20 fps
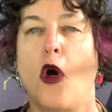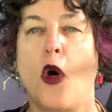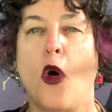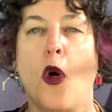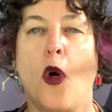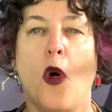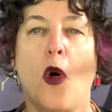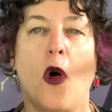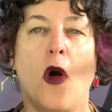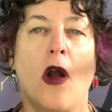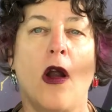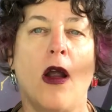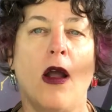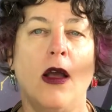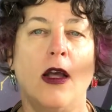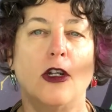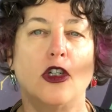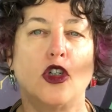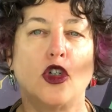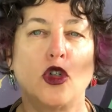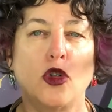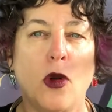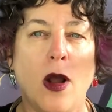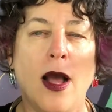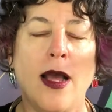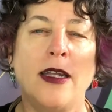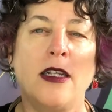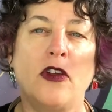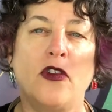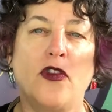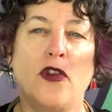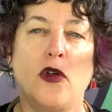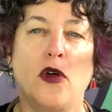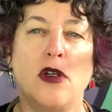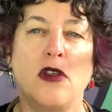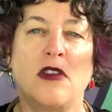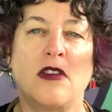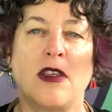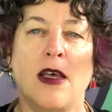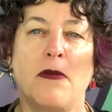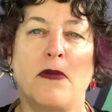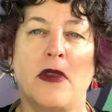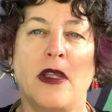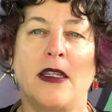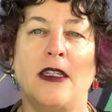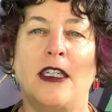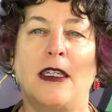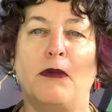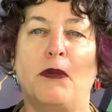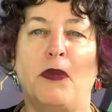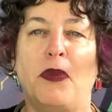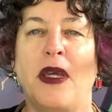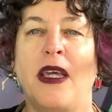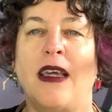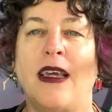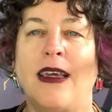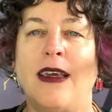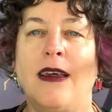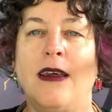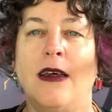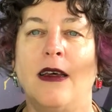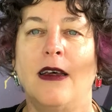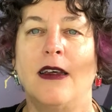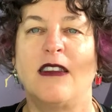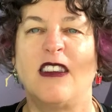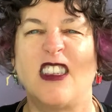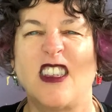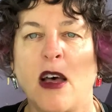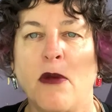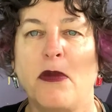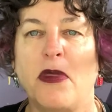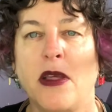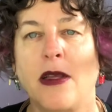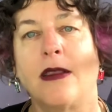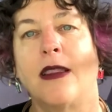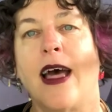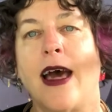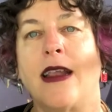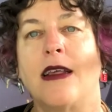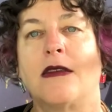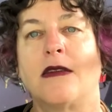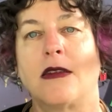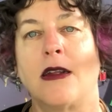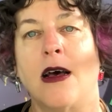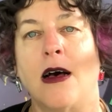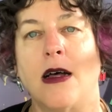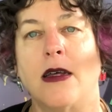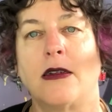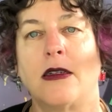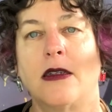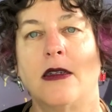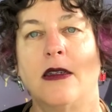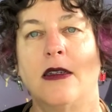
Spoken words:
or trying to force something to be something that it's not.